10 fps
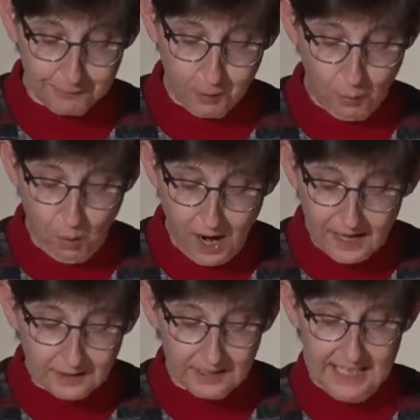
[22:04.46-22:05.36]
for a
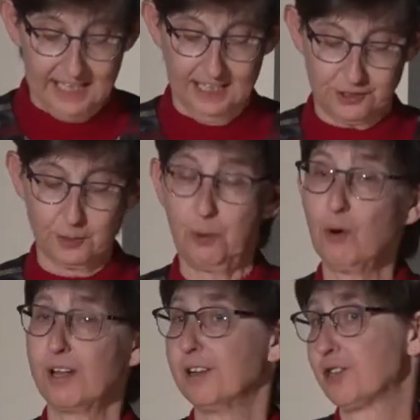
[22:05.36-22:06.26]
while. It
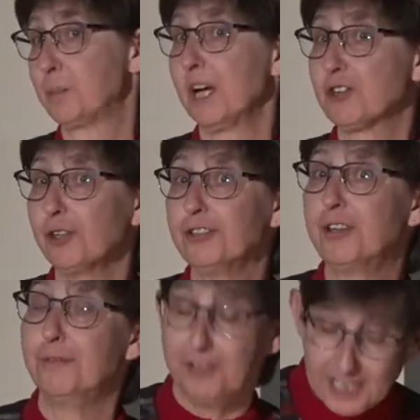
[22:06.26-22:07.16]
supported a special
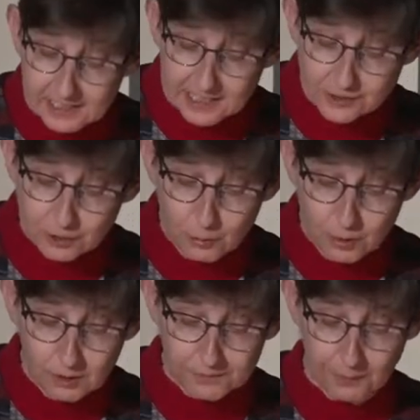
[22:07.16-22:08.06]
divinity
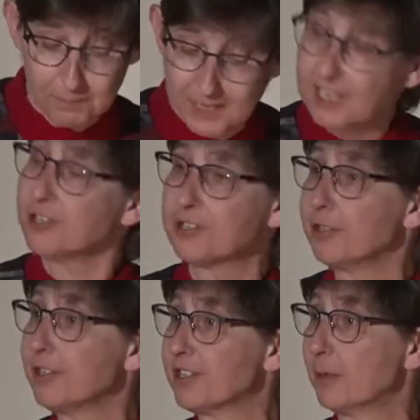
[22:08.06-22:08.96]
school for
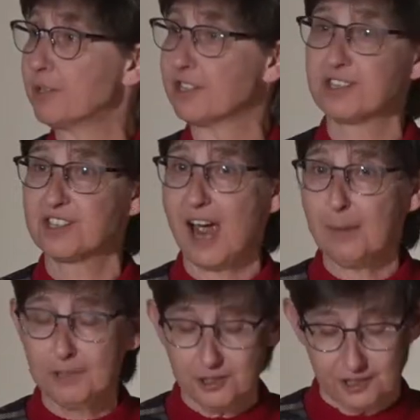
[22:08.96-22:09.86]
ministers that was
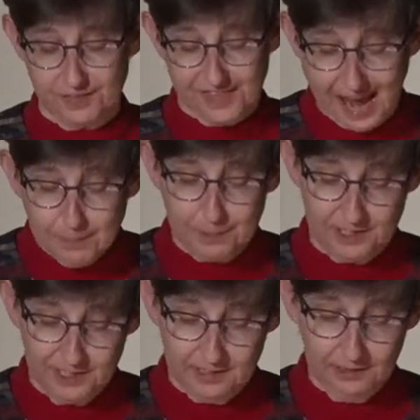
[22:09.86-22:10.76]
established at that
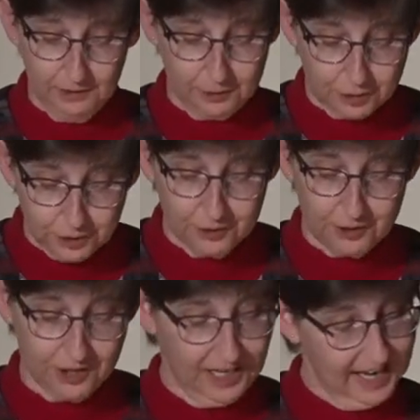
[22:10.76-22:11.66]
particular
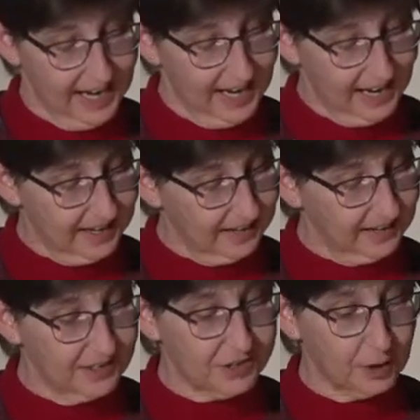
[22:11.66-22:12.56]
church. Uh,
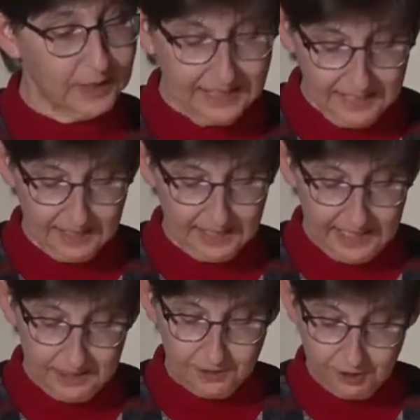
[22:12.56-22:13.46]
and so, again,
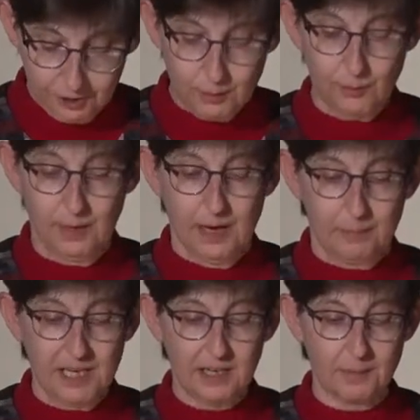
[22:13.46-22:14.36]
it too
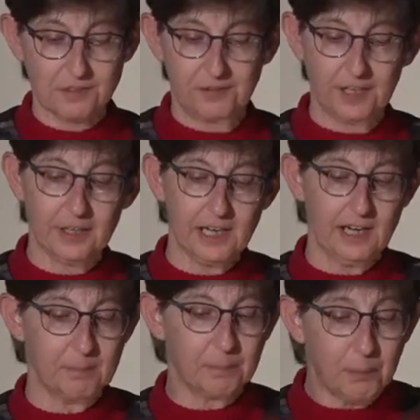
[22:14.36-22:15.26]
becomes very
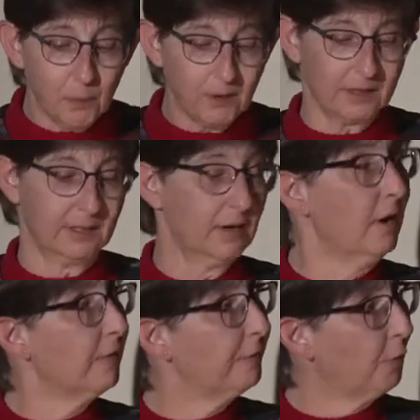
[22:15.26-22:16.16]
important
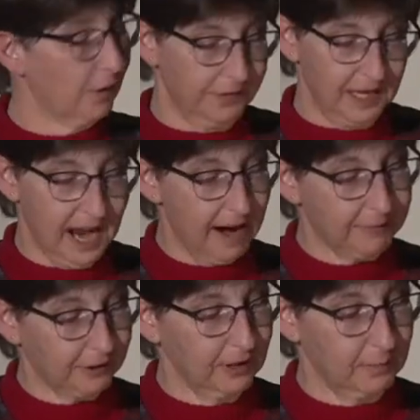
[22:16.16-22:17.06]
for the
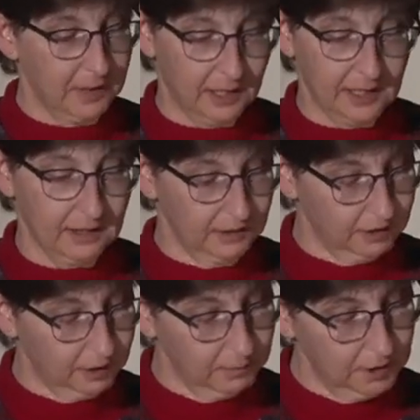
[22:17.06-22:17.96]
African American
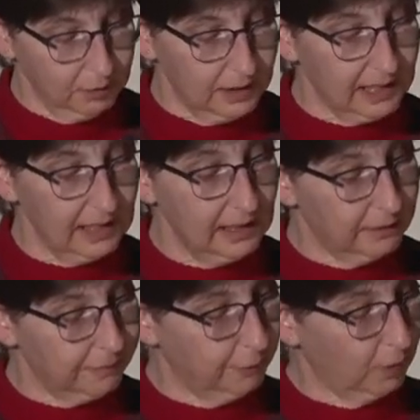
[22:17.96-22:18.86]
community
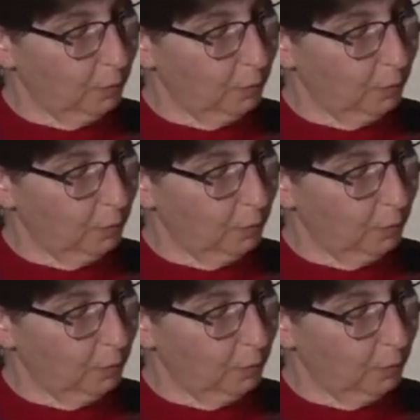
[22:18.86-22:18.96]
in Fort